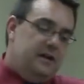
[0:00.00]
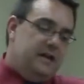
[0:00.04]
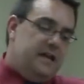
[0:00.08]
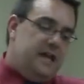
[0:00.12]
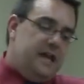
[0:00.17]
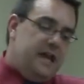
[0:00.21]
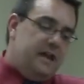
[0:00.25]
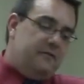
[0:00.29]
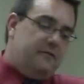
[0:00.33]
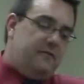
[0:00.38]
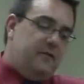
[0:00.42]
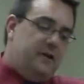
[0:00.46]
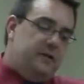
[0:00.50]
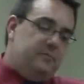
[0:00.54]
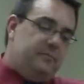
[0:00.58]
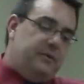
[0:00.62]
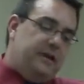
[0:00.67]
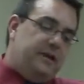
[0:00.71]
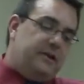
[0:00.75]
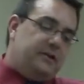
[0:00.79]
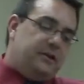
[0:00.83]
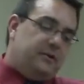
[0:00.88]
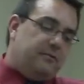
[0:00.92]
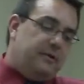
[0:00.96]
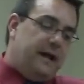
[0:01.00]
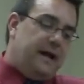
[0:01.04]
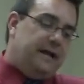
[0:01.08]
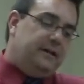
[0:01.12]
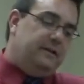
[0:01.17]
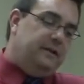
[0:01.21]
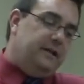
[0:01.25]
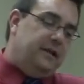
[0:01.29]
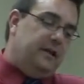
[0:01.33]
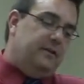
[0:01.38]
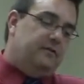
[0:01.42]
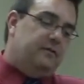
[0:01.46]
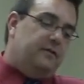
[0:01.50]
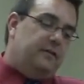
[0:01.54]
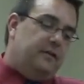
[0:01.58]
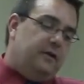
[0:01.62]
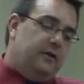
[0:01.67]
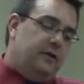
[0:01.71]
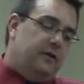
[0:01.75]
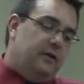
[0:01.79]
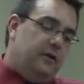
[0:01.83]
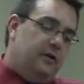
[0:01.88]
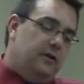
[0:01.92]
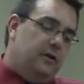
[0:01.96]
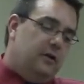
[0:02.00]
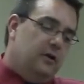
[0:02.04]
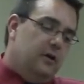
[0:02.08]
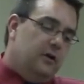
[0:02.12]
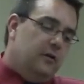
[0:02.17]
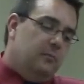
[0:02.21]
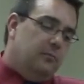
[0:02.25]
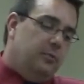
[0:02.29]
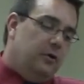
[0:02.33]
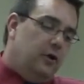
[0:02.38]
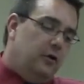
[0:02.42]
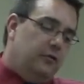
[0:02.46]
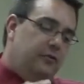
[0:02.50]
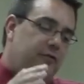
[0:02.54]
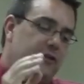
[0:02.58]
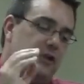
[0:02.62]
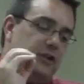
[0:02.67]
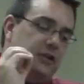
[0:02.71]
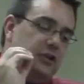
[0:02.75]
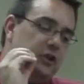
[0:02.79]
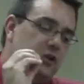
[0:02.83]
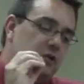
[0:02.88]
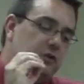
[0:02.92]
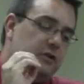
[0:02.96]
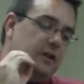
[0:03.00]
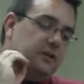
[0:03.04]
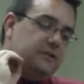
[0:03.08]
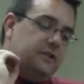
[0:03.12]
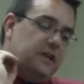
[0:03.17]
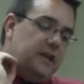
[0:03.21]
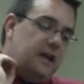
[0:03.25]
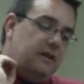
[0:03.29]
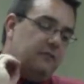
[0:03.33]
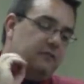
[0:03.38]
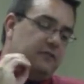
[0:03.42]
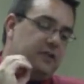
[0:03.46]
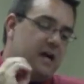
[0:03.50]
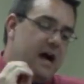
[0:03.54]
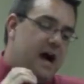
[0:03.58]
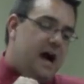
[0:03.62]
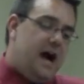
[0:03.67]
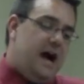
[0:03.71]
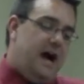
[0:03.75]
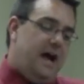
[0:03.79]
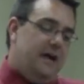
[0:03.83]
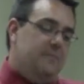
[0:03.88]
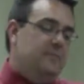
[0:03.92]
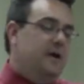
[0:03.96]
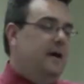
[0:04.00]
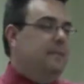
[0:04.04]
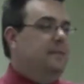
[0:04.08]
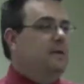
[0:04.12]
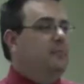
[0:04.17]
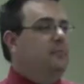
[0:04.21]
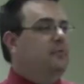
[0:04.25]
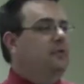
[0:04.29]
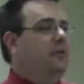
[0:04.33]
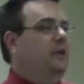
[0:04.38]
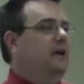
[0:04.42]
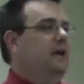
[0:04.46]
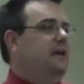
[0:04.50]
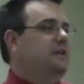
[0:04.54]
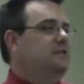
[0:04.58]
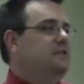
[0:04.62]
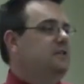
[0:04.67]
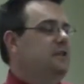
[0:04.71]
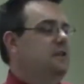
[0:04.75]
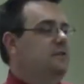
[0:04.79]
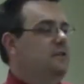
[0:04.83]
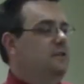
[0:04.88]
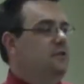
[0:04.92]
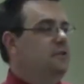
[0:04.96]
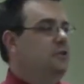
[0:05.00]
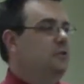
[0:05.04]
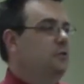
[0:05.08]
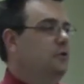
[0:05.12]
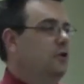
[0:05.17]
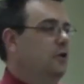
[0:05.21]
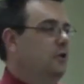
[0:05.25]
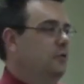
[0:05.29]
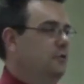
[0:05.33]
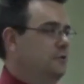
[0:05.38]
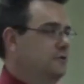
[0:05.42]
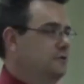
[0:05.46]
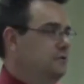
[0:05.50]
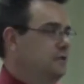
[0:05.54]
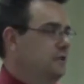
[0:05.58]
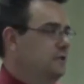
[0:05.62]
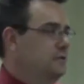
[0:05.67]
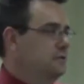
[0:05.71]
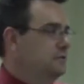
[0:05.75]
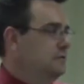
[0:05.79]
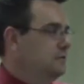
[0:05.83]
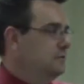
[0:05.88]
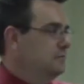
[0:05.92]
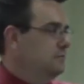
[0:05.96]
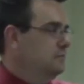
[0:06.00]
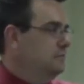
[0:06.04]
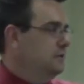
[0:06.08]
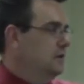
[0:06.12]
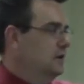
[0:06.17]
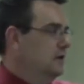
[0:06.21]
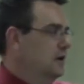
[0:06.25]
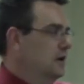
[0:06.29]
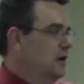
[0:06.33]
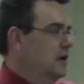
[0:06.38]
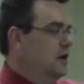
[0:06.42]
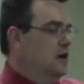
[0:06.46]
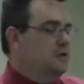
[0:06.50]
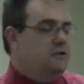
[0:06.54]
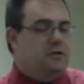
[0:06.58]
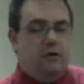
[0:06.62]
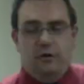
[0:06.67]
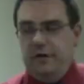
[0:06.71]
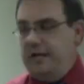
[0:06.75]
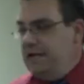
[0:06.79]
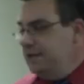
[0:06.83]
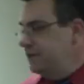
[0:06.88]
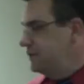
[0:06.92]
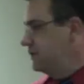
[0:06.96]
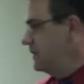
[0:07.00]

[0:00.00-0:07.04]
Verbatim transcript: if it be correctly inferred, both the unity of time and the place in the two codices. So he's